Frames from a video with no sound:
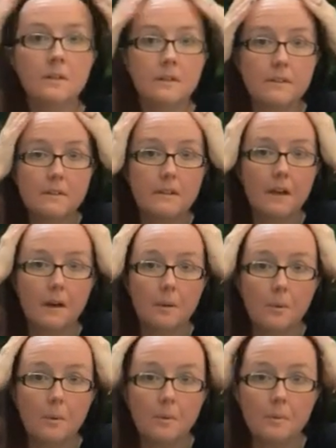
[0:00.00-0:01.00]
to
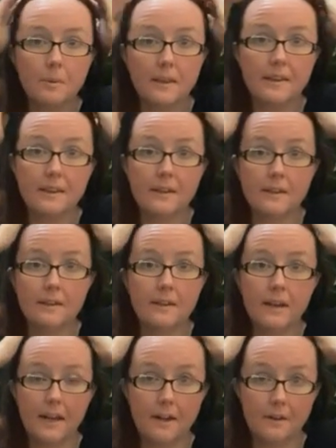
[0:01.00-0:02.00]
go with the
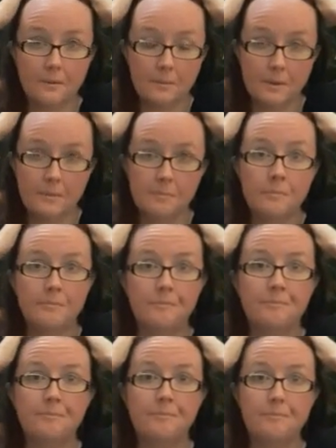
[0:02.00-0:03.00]
hair would
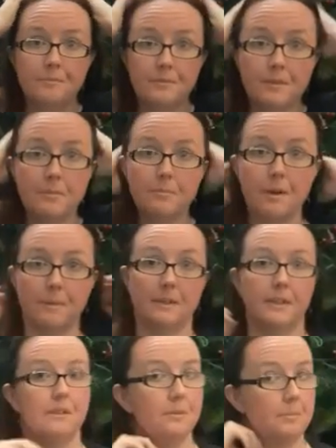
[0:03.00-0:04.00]
probably
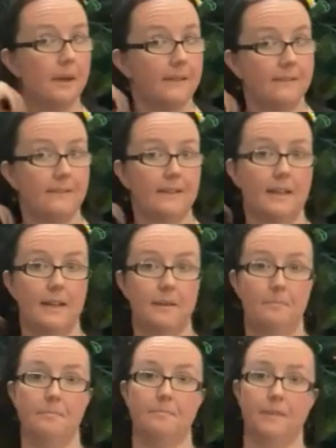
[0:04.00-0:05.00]
do best to keep
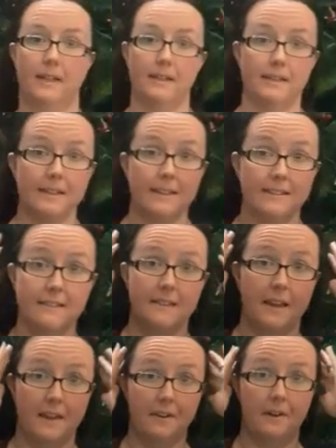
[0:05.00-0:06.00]
at least the
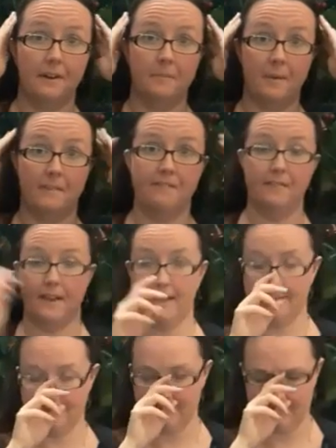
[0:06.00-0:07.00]
hair out of my
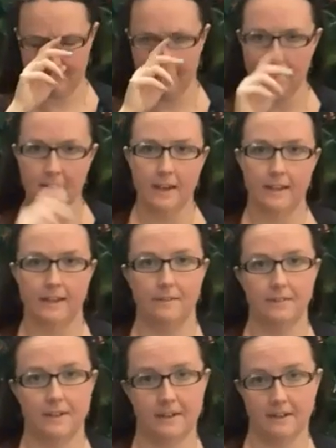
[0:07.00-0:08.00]
face and give
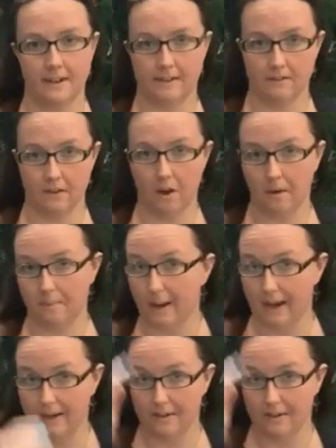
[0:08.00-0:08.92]
it a nice callback